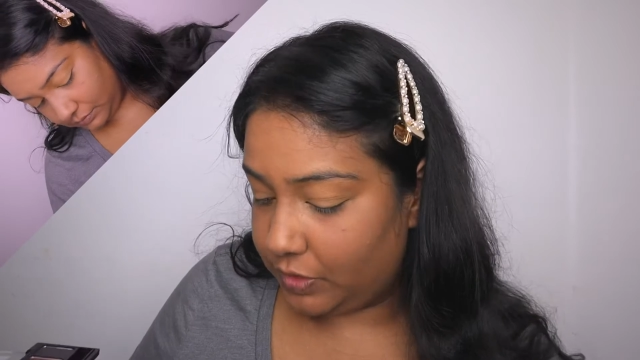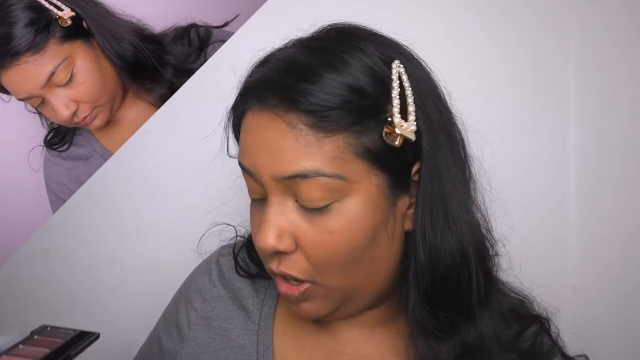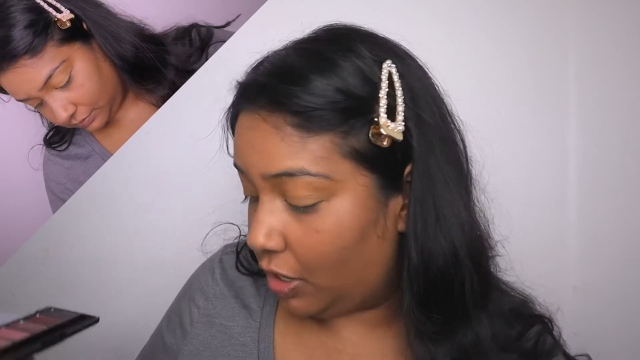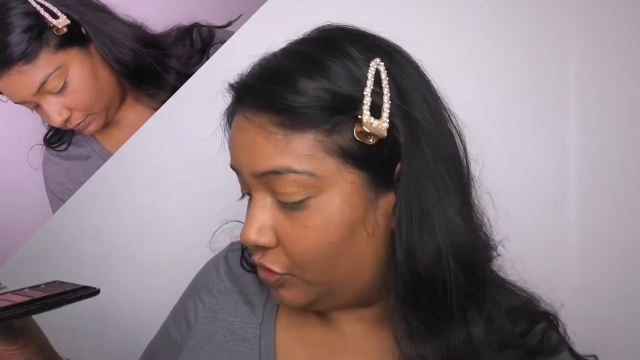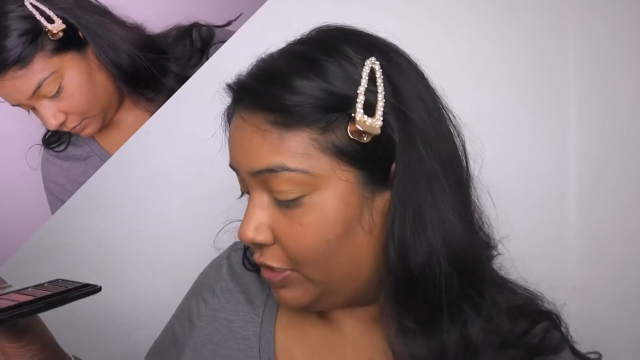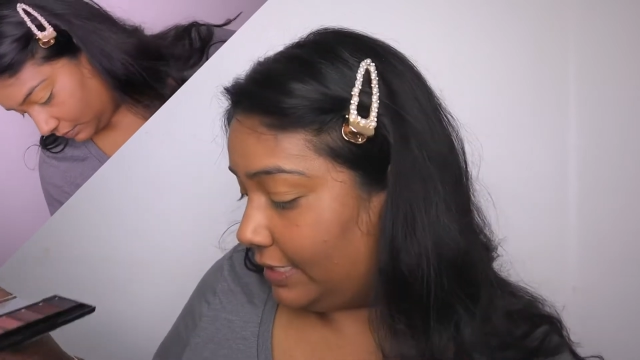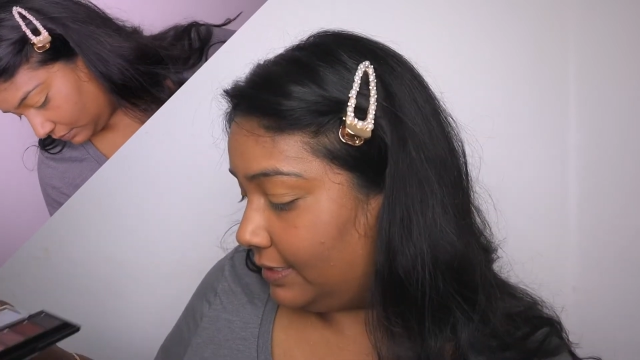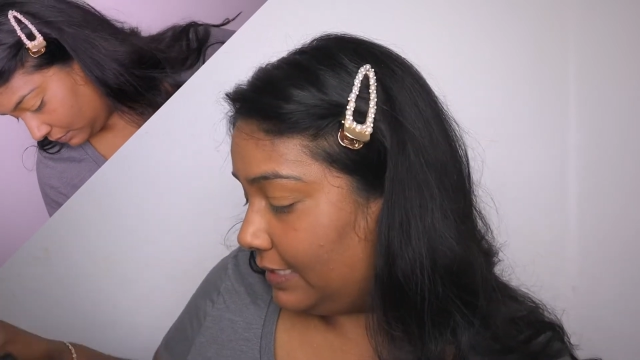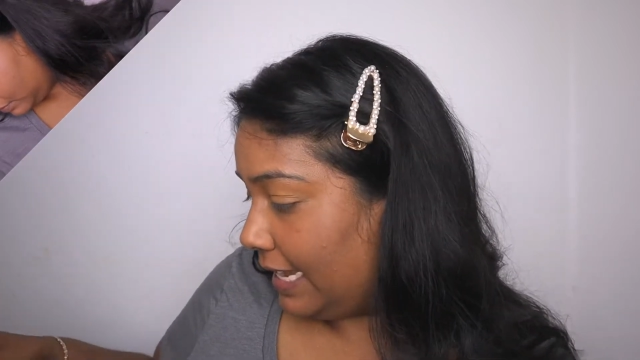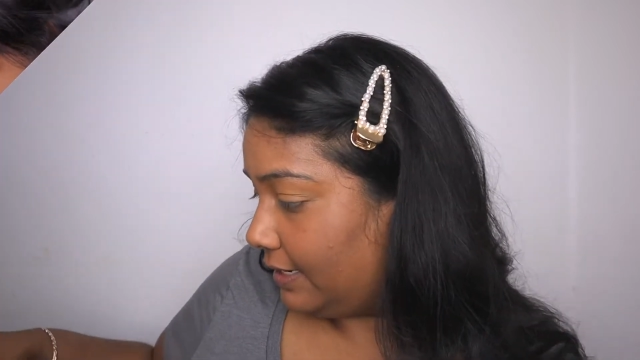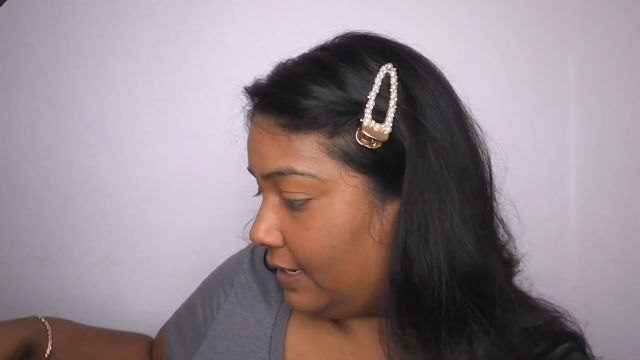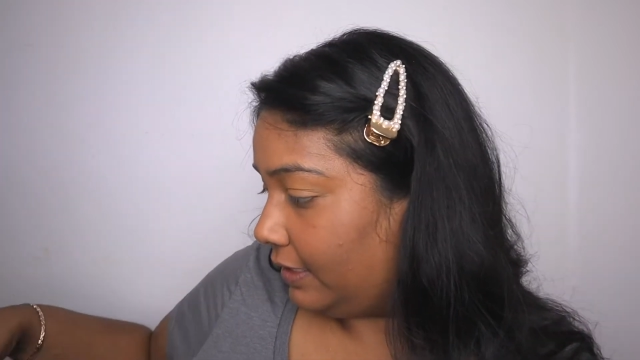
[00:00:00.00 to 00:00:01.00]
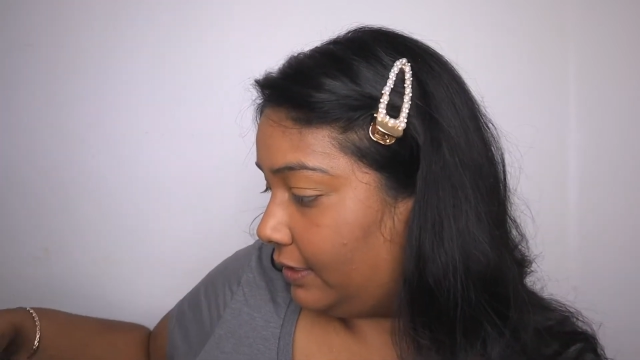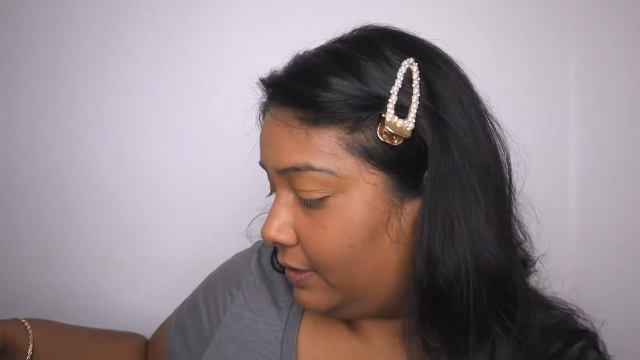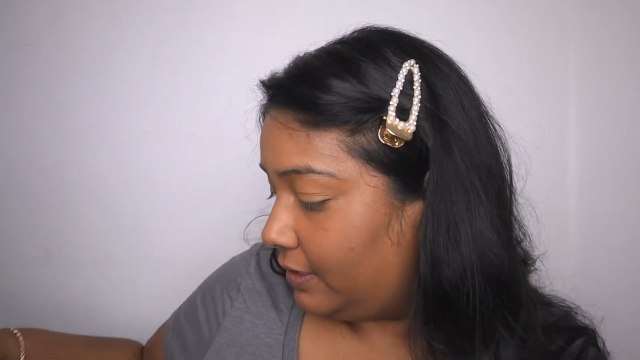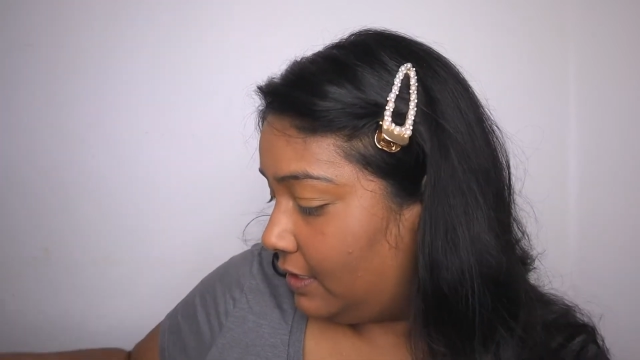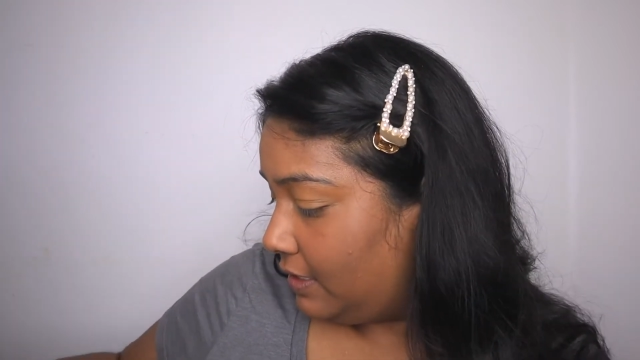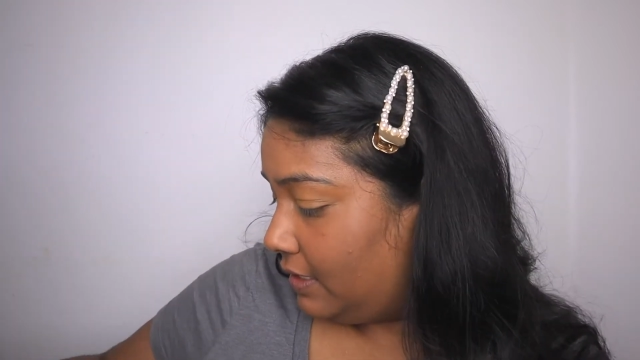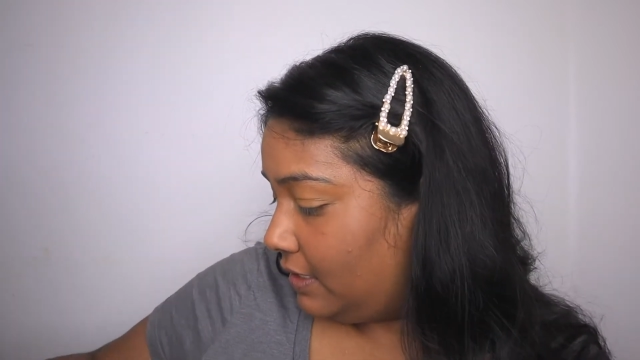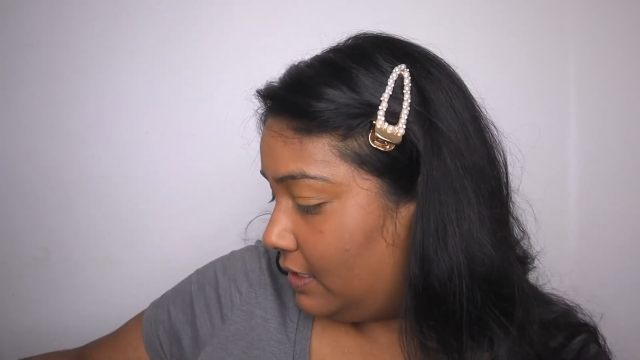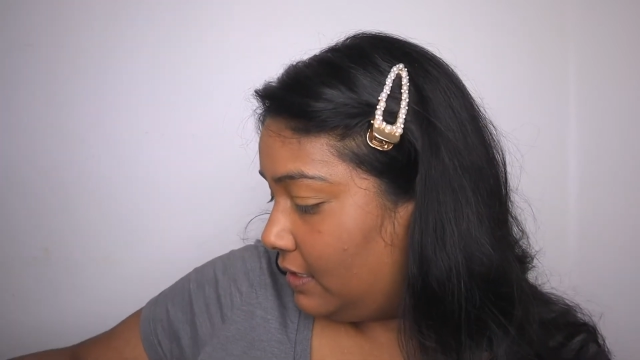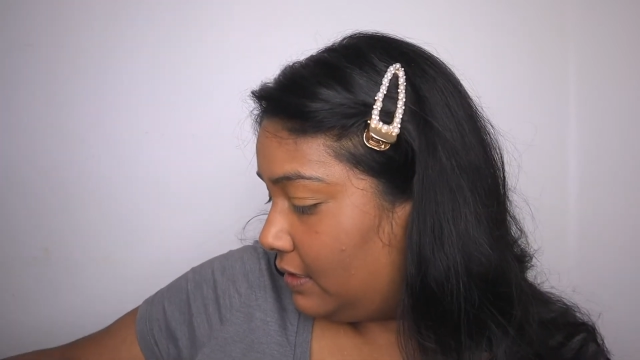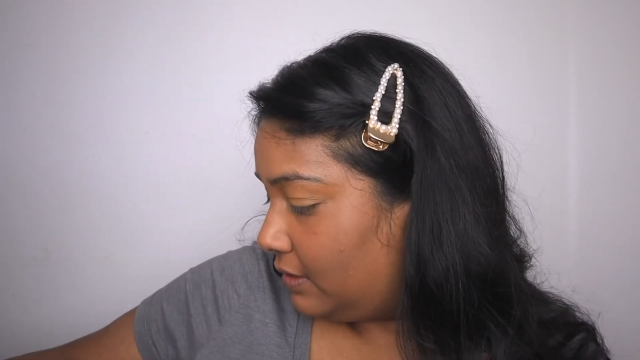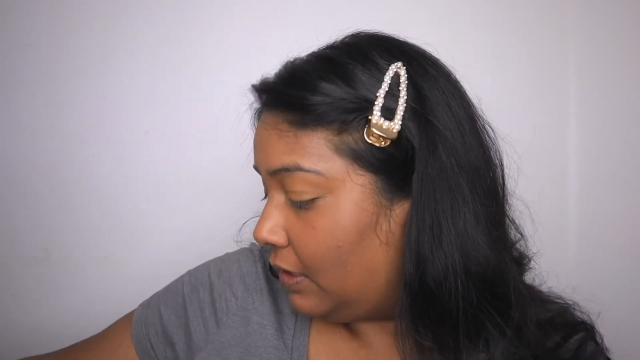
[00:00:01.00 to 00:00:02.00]
contrast that color.
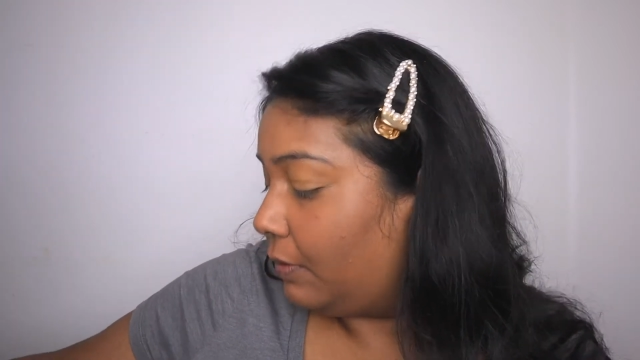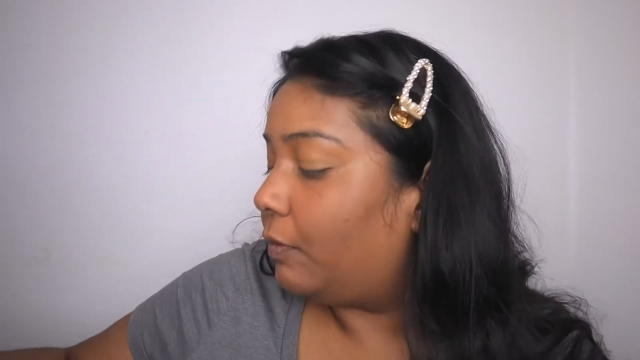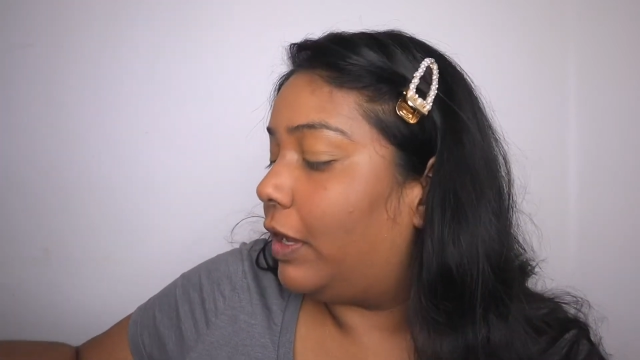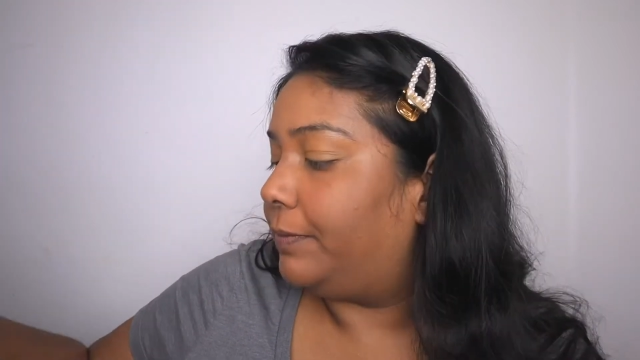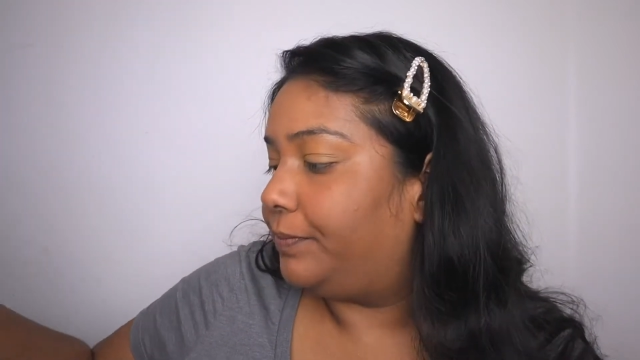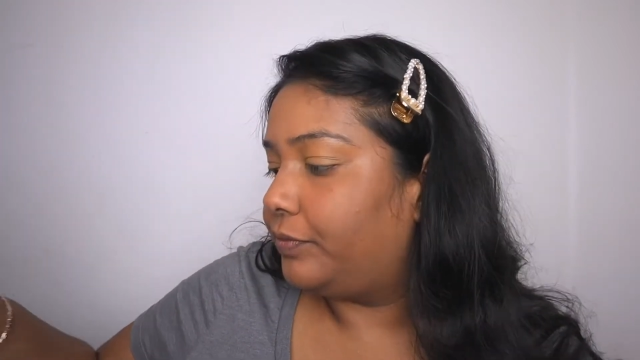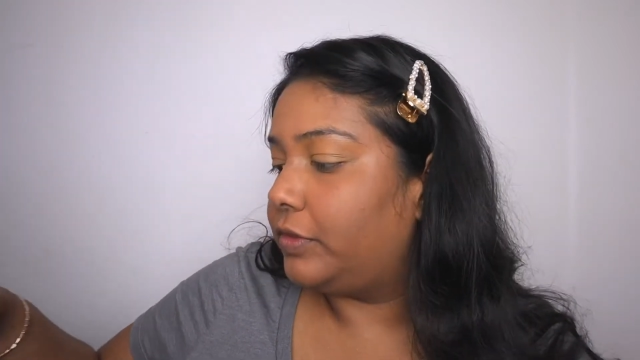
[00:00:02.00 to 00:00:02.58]
So, well,